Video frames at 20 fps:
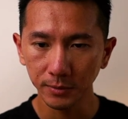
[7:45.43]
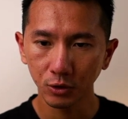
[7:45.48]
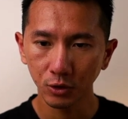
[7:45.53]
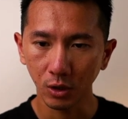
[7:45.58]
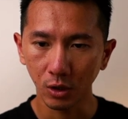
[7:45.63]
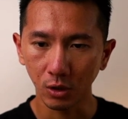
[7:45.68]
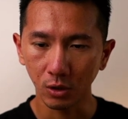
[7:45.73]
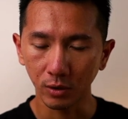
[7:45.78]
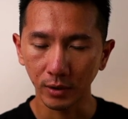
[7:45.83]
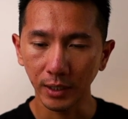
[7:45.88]

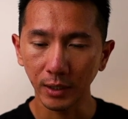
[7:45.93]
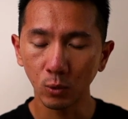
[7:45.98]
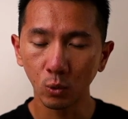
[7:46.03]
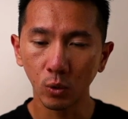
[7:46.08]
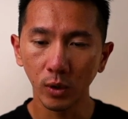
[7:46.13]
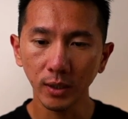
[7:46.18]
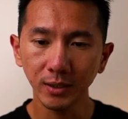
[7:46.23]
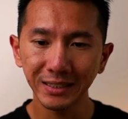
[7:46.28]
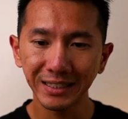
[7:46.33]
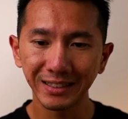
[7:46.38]
So it
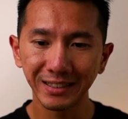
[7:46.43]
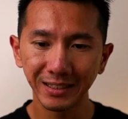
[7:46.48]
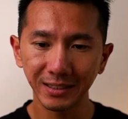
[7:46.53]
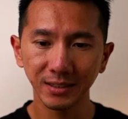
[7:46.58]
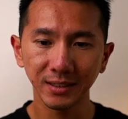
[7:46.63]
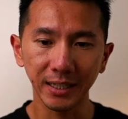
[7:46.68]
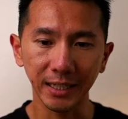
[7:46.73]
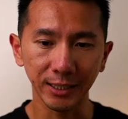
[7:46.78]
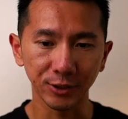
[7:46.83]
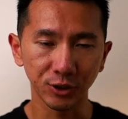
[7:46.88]
works in this
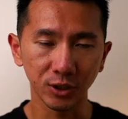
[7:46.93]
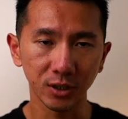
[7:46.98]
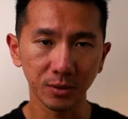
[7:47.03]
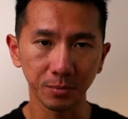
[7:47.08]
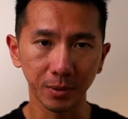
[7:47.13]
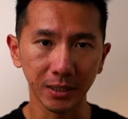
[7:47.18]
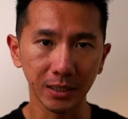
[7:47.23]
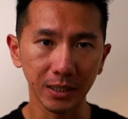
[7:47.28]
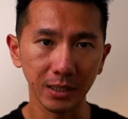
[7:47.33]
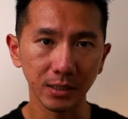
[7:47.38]
case just
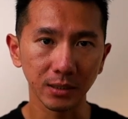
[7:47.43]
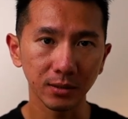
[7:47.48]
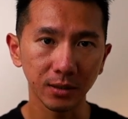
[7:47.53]
because